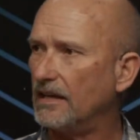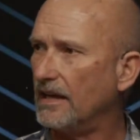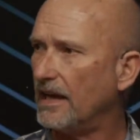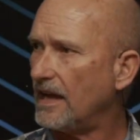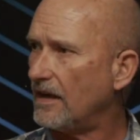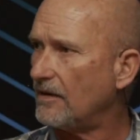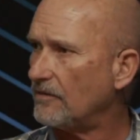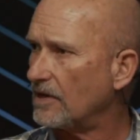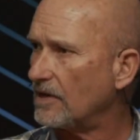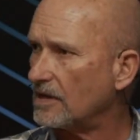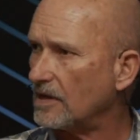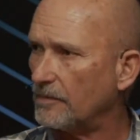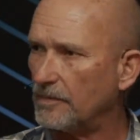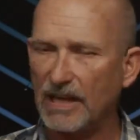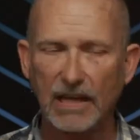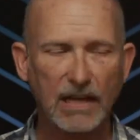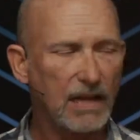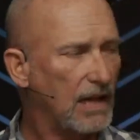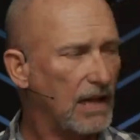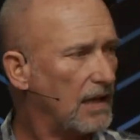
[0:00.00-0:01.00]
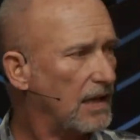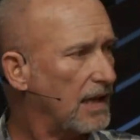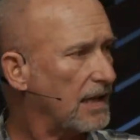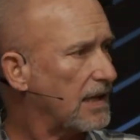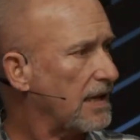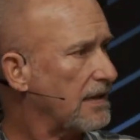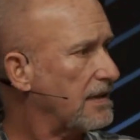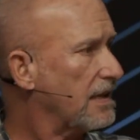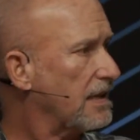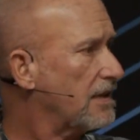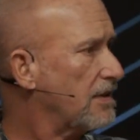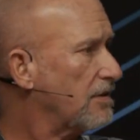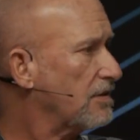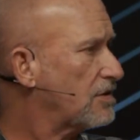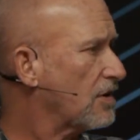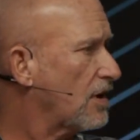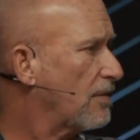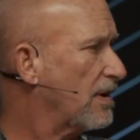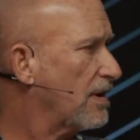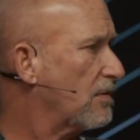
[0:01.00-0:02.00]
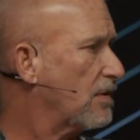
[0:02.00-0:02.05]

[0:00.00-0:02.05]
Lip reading: That one could be, like I think you told